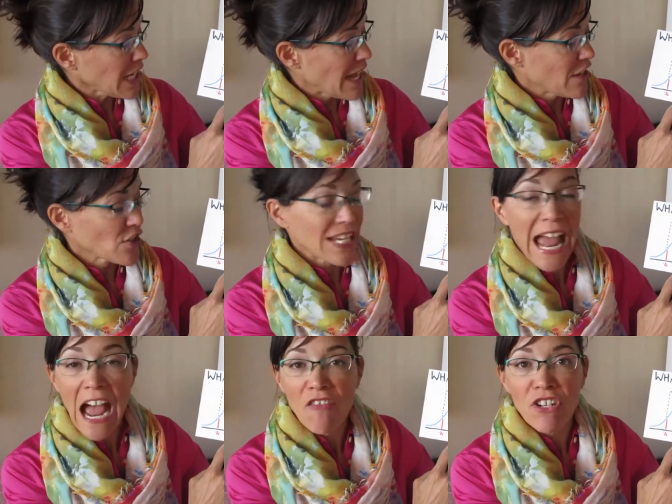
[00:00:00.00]
And there's
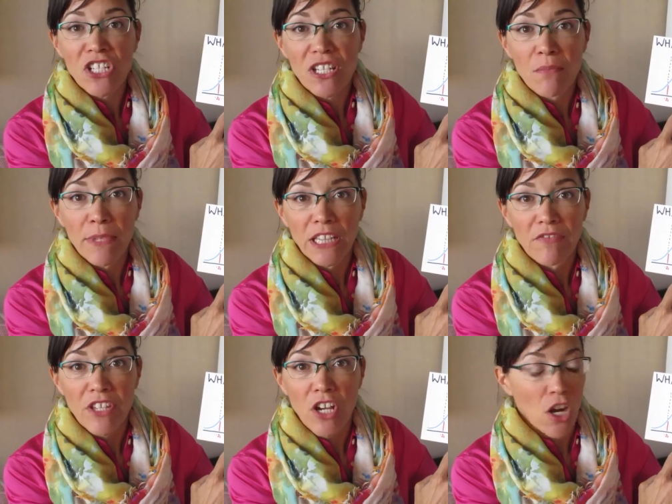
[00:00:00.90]
an average in the middle
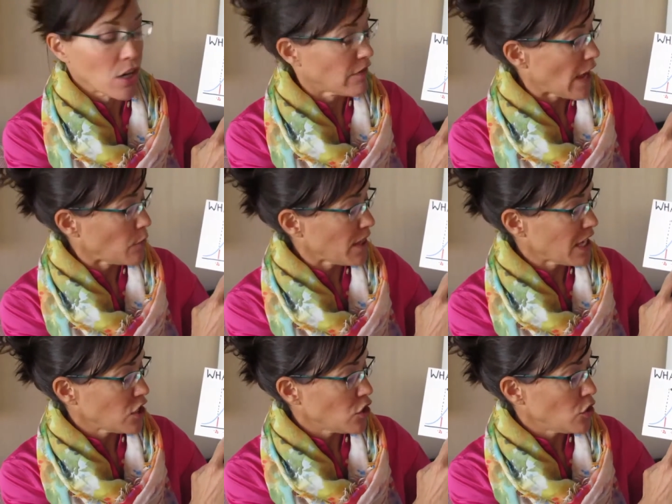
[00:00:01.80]
of the curve, and
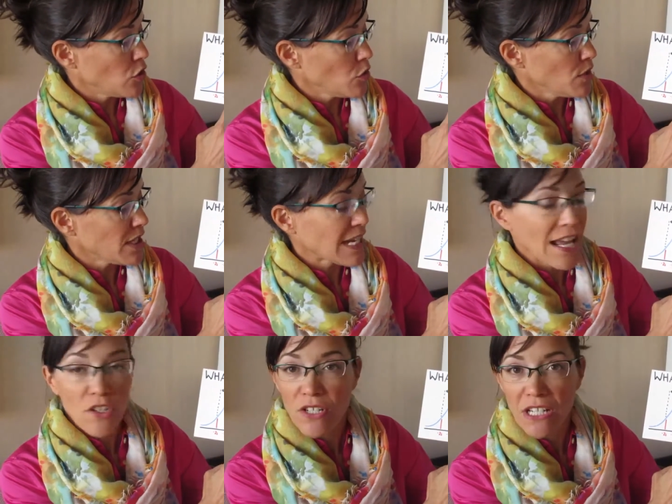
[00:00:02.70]
within 2
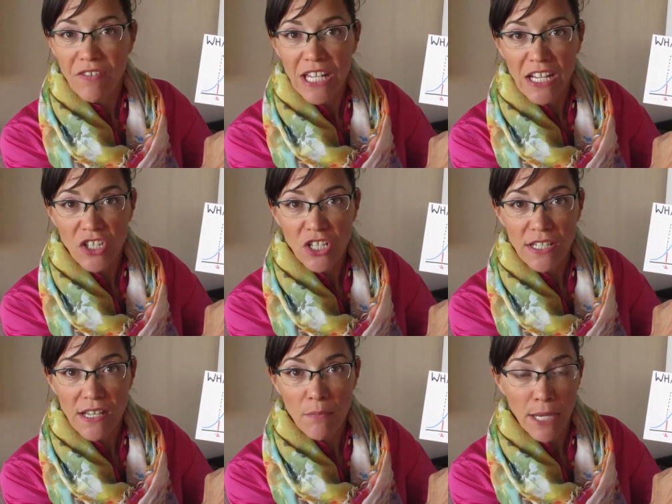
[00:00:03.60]
standard
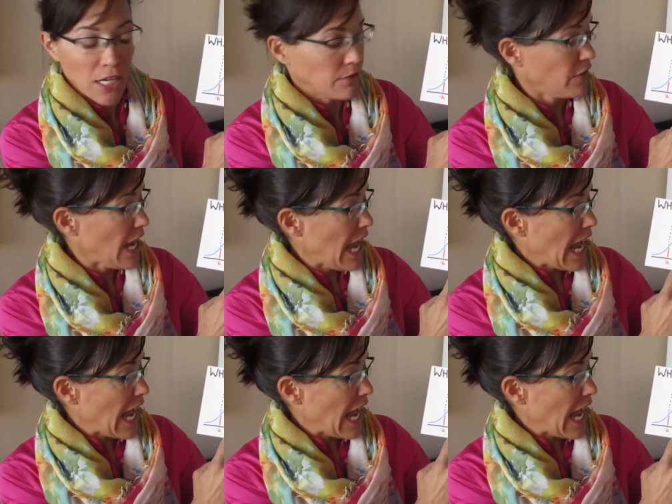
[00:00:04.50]
deviations above